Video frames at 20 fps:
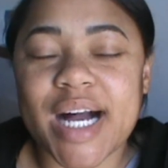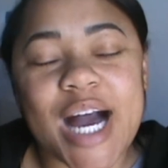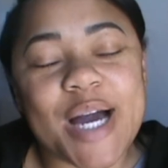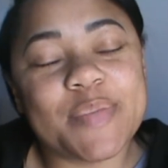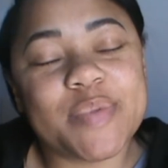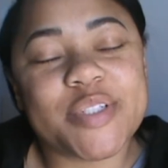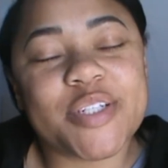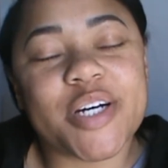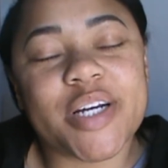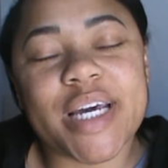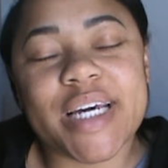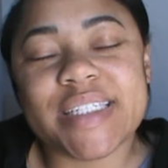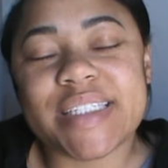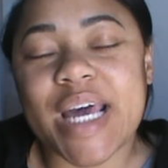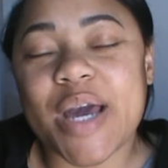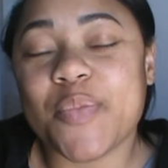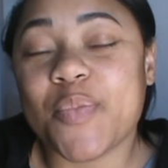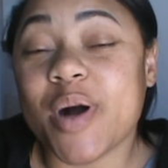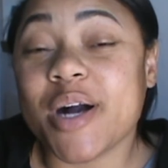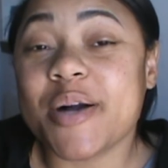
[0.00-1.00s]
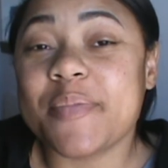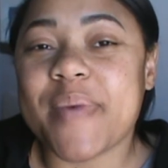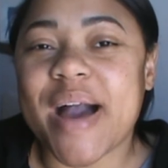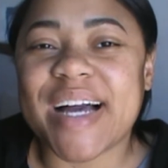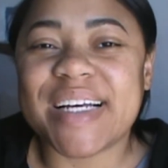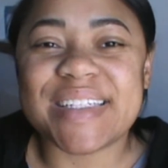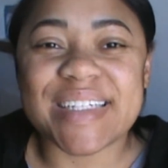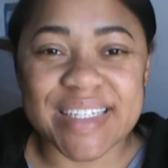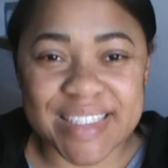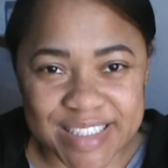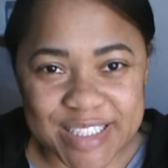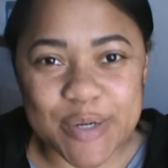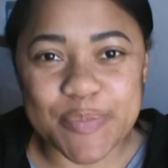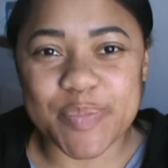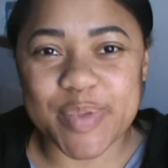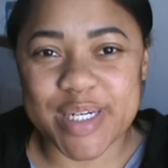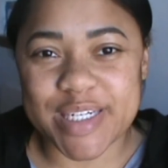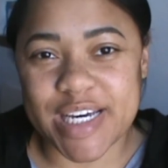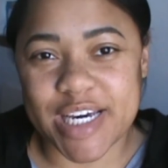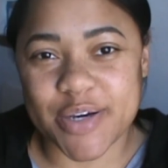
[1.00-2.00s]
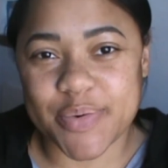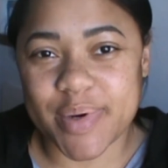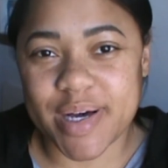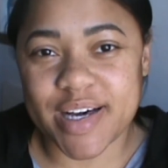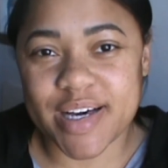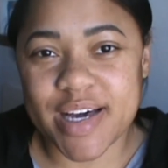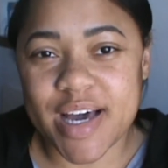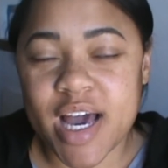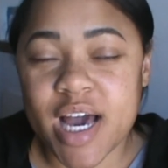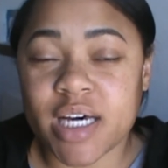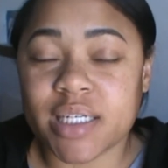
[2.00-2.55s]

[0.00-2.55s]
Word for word: I'm Charniece and welcome back to Simply Ne'qua.